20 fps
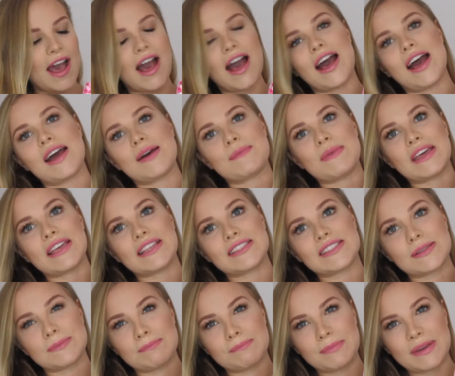
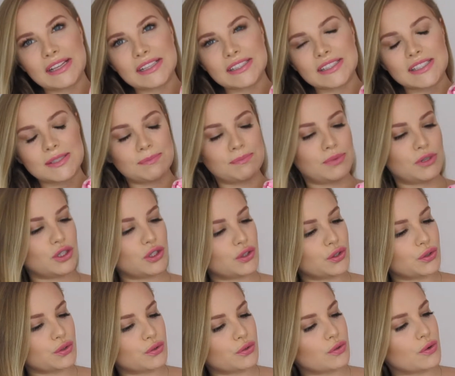It's a mint
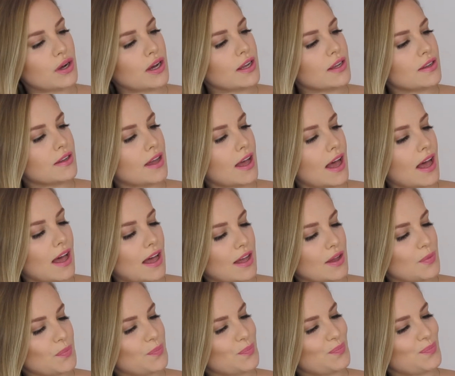blue
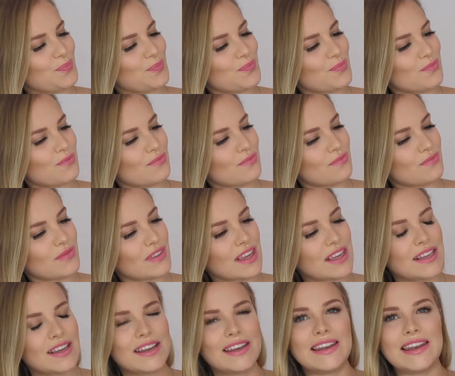
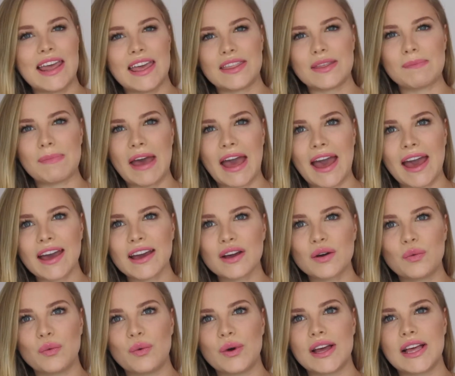leather bag
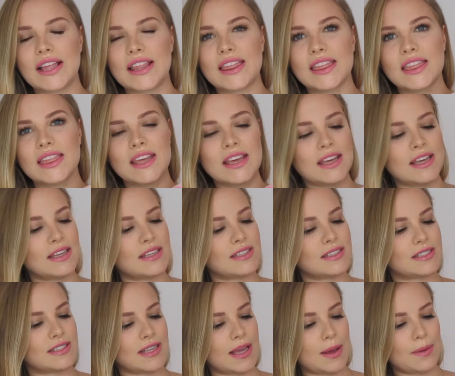with
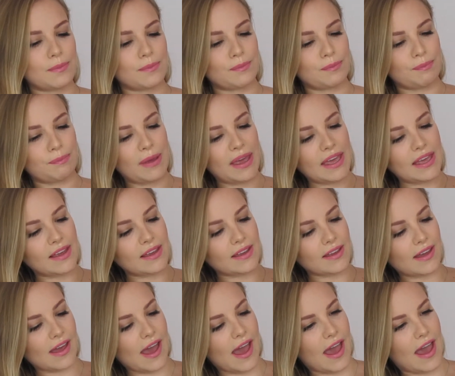some
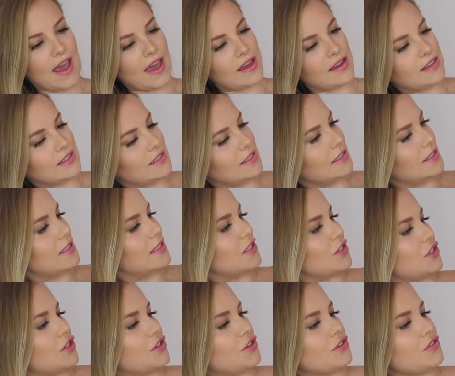pink and
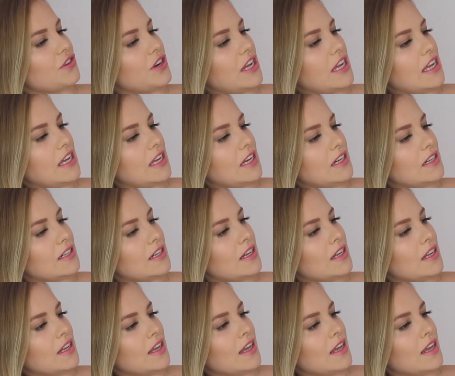green